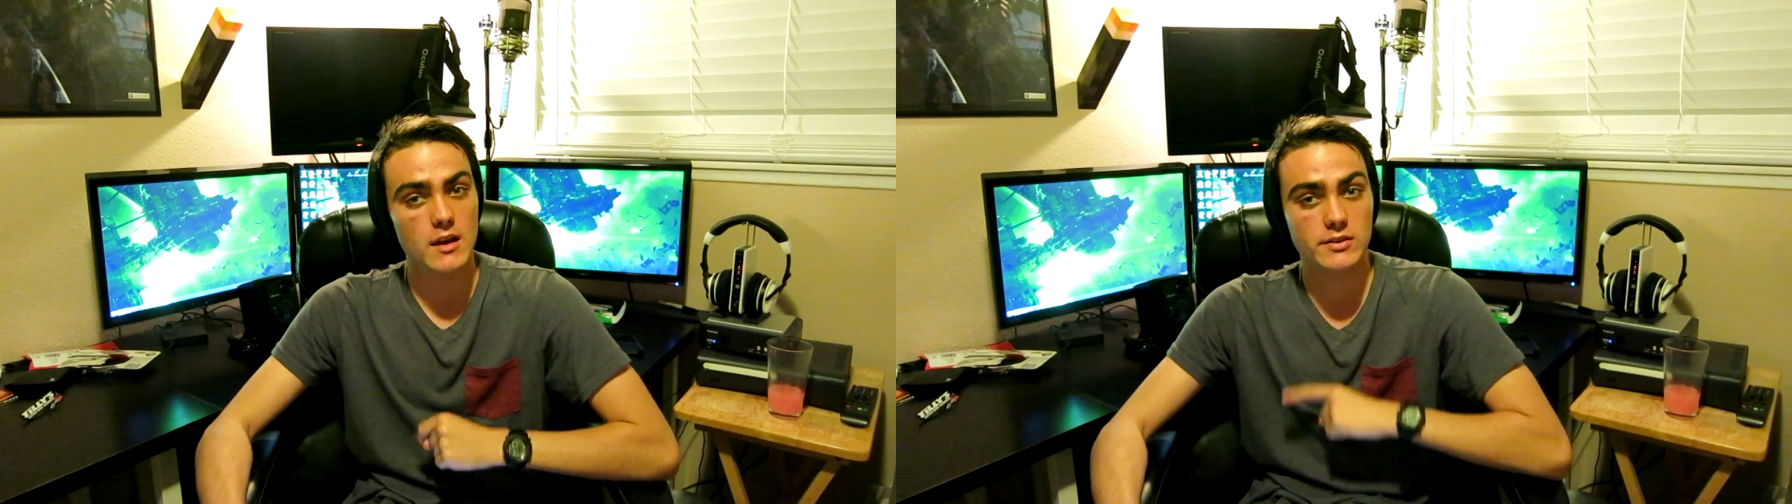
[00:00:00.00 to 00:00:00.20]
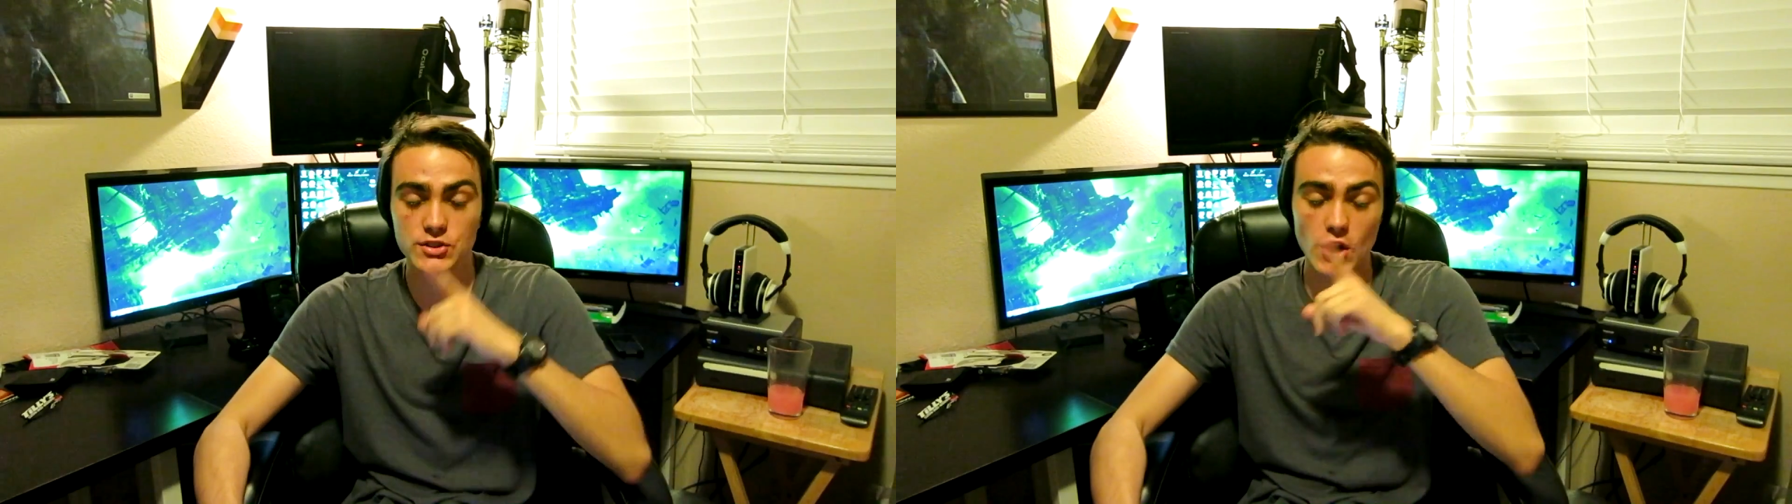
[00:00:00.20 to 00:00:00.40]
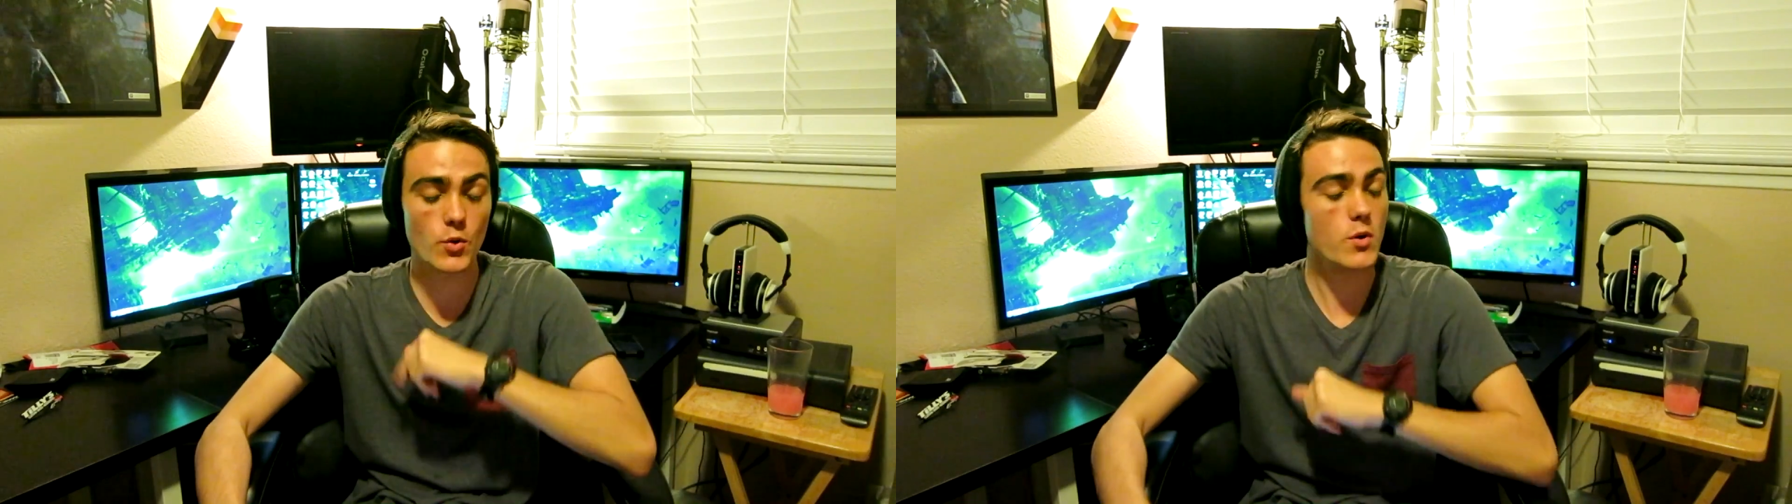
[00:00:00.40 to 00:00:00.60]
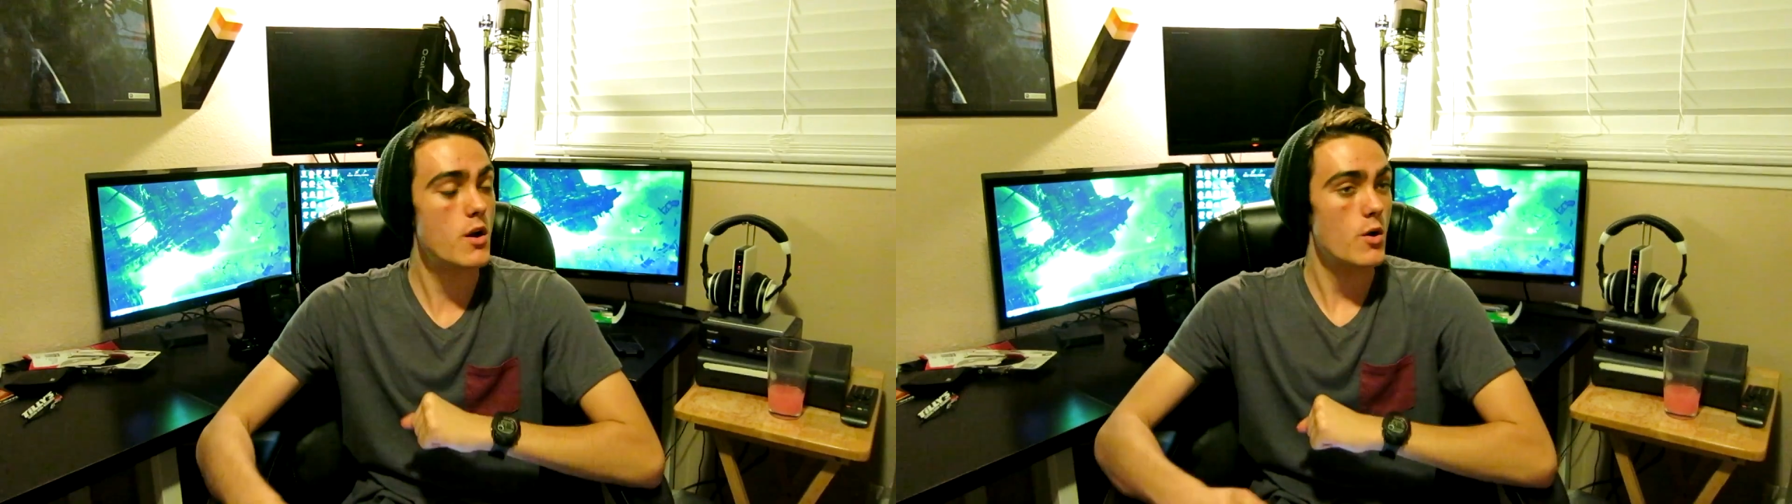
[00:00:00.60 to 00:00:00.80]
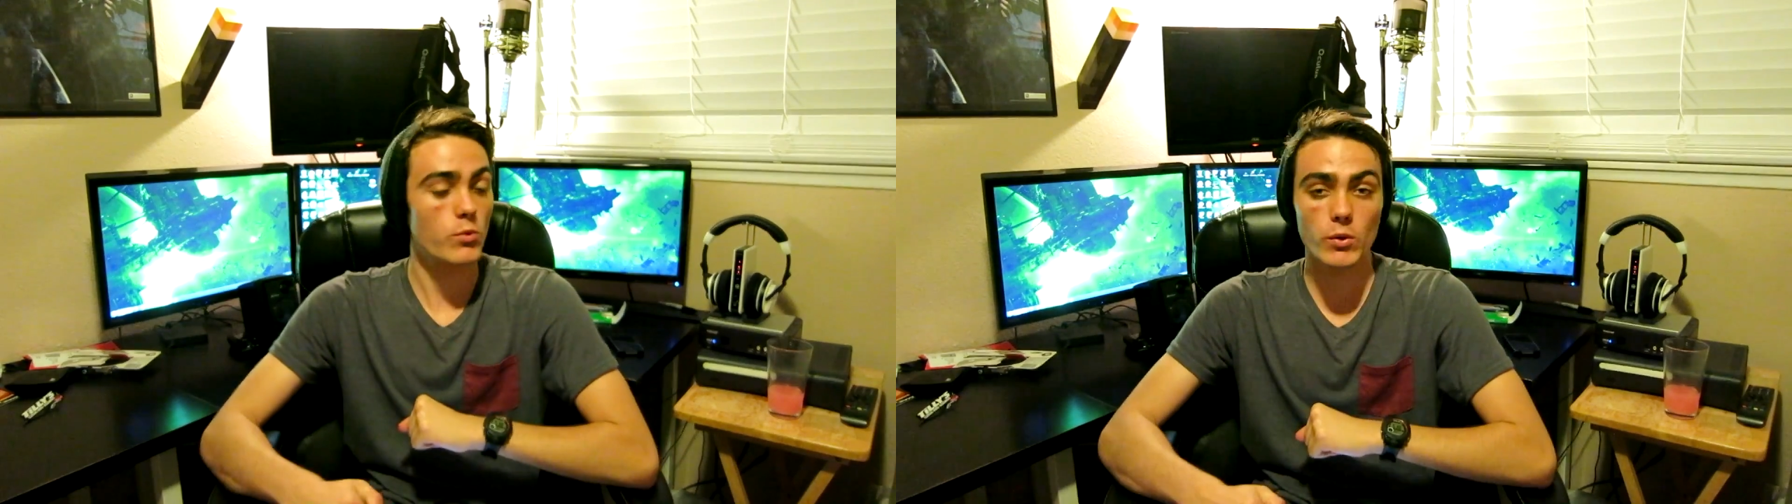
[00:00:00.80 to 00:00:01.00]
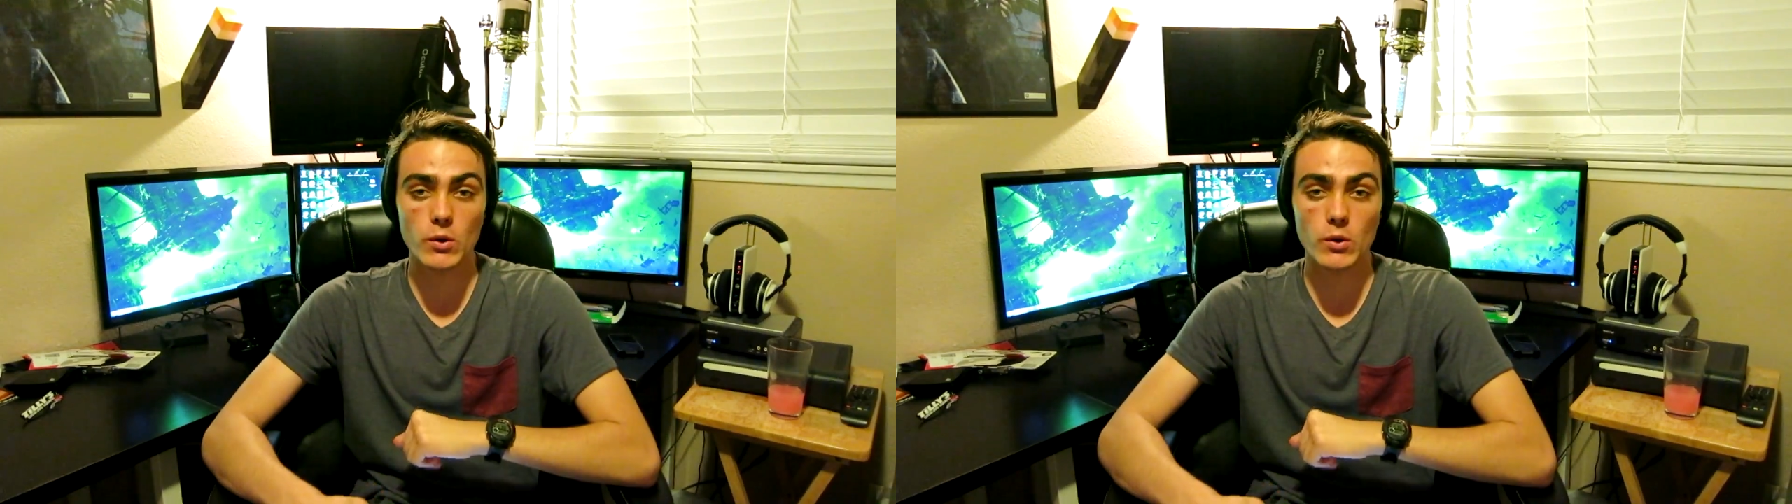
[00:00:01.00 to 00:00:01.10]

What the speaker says: So, we're